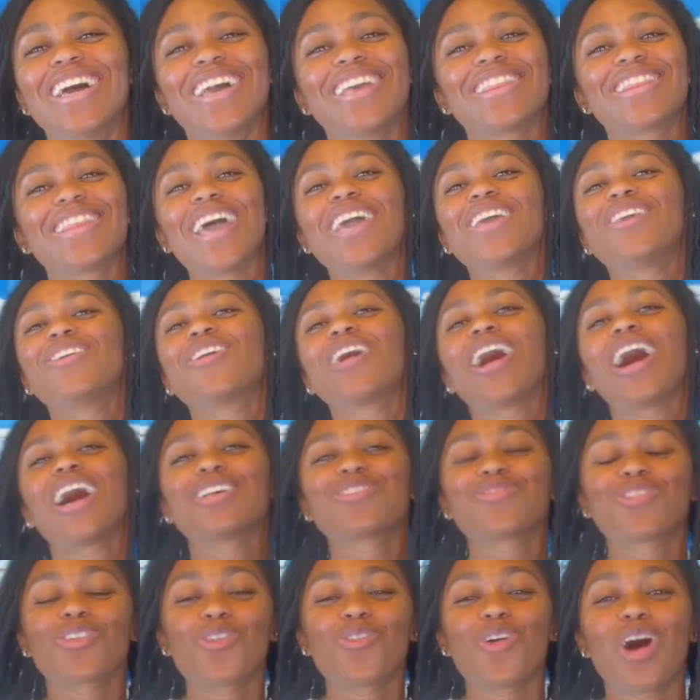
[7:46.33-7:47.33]
thank you
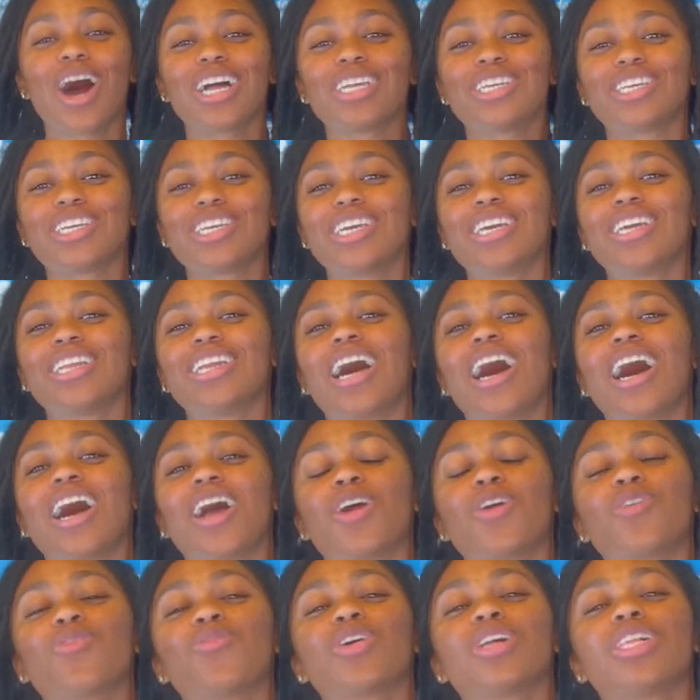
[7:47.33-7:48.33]
guys for watching.
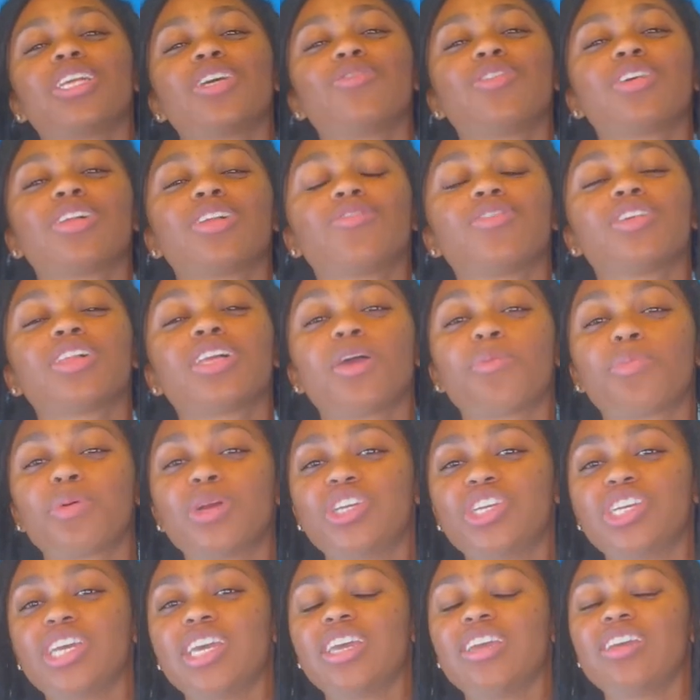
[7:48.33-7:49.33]
I really, really, really
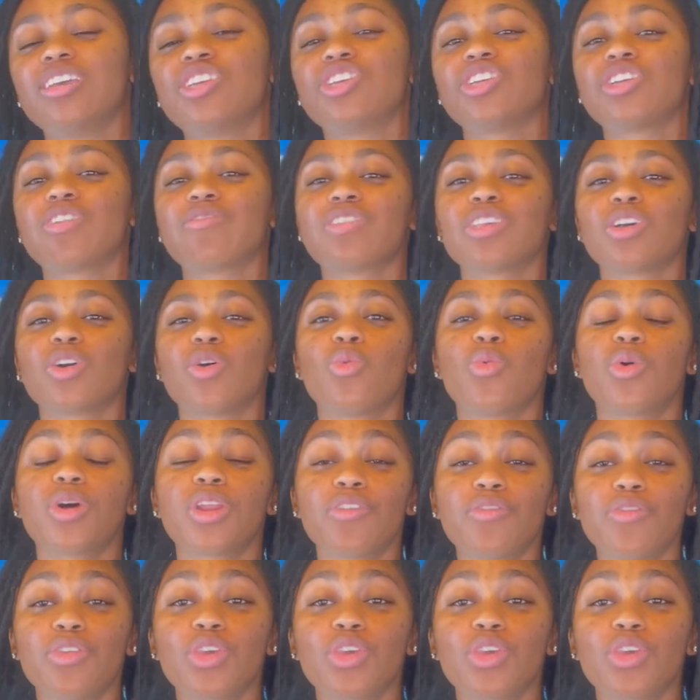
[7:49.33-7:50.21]
appreciate each and every single one of